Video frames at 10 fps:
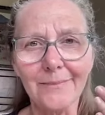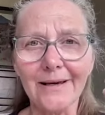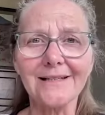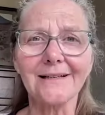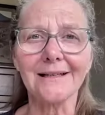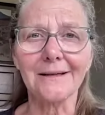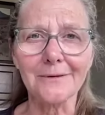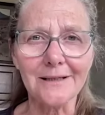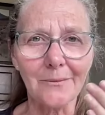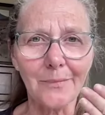basically
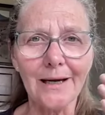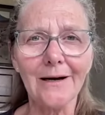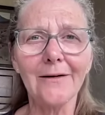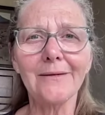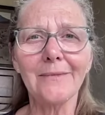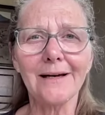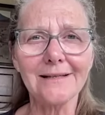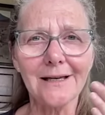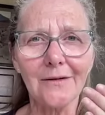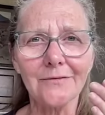was comparing
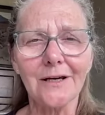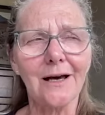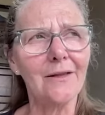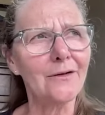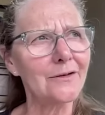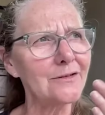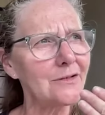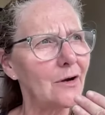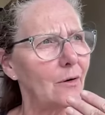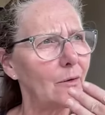myself to
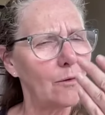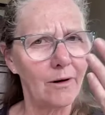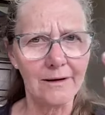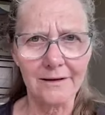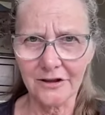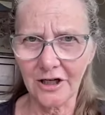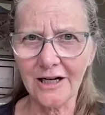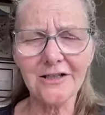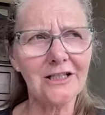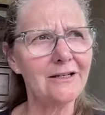others or
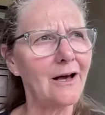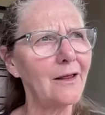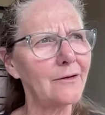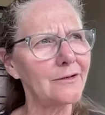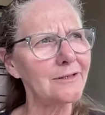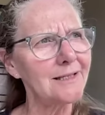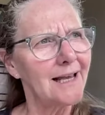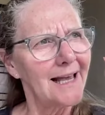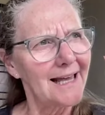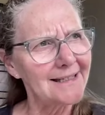judging others
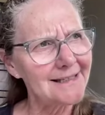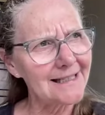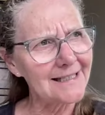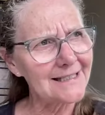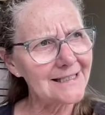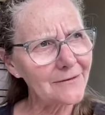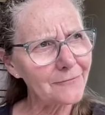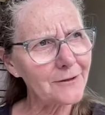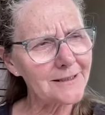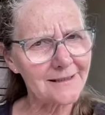and seeing
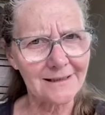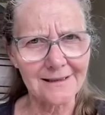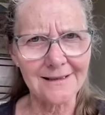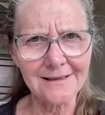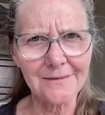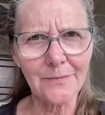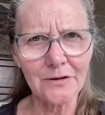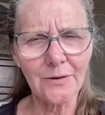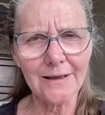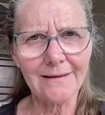differences
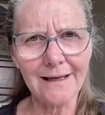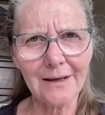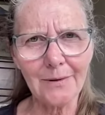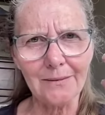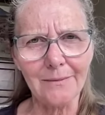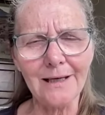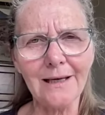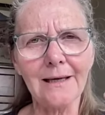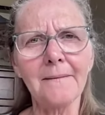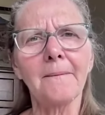between them and
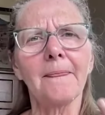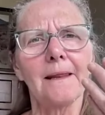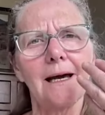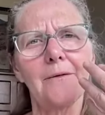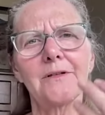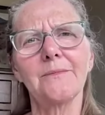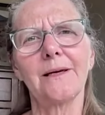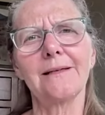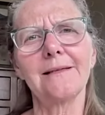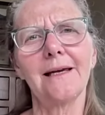me, I was
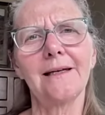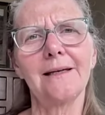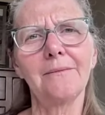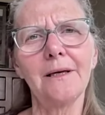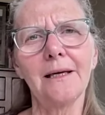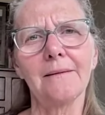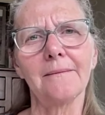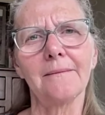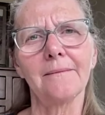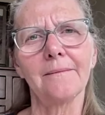maintaining me.